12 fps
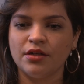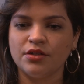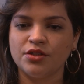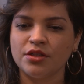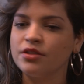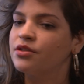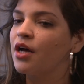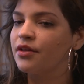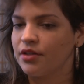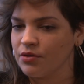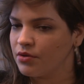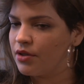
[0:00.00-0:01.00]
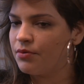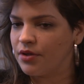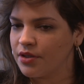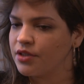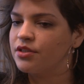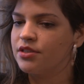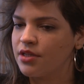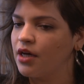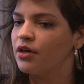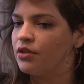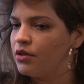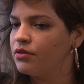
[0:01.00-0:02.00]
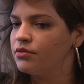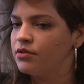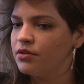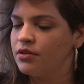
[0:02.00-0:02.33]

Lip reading: she's not the only one, that she's not alone.